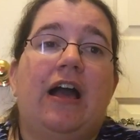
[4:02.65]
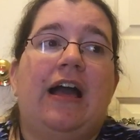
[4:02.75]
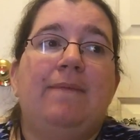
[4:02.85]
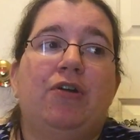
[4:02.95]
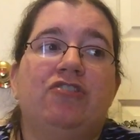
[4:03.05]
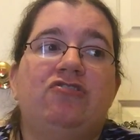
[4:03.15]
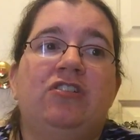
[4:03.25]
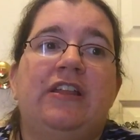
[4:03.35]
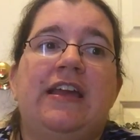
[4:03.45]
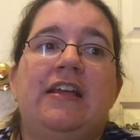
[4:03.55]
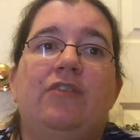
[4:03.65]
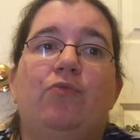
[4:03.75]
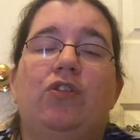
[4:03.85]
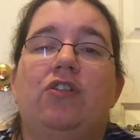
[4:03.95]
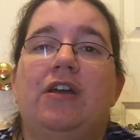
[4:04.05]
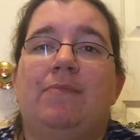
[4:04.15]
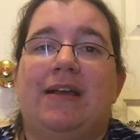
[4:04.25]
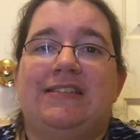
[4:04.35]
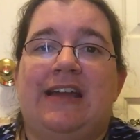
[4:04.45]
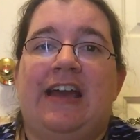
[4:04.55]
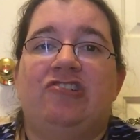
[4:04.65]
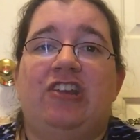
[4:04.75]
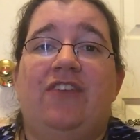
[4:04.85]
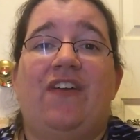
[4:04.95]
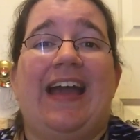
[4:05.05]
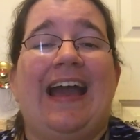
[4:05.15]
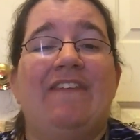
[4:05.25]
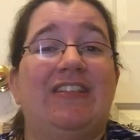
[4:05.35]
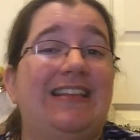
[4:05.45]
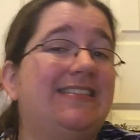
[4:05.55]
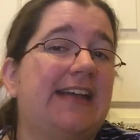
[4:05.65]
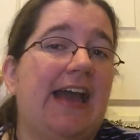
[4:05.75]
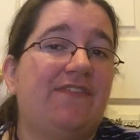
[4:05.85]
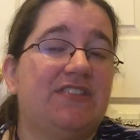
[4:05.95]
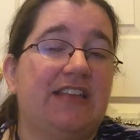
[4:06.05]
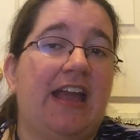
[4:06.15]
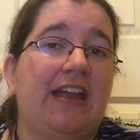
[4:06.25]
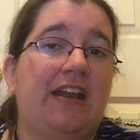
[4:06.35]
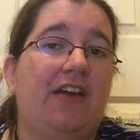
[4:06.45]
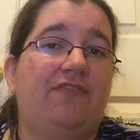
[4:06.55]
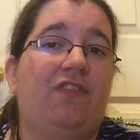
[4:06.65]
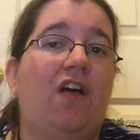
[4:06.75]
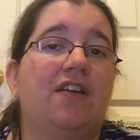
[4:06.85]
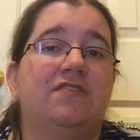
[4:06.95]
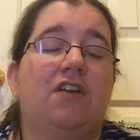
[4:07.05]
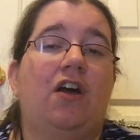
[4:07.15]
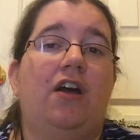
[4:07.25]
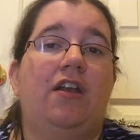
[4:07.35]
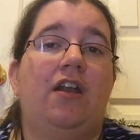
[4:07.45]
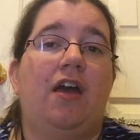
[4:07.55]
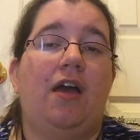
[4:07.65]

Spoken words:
I personally will look at my stash, and if I have at least half a skein of floss on